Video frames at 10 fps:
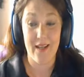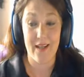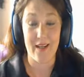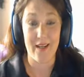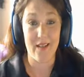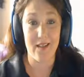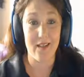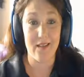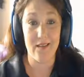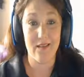
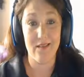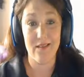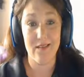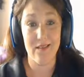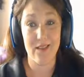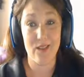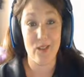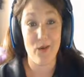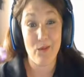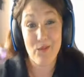And
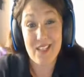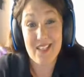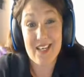so I'm just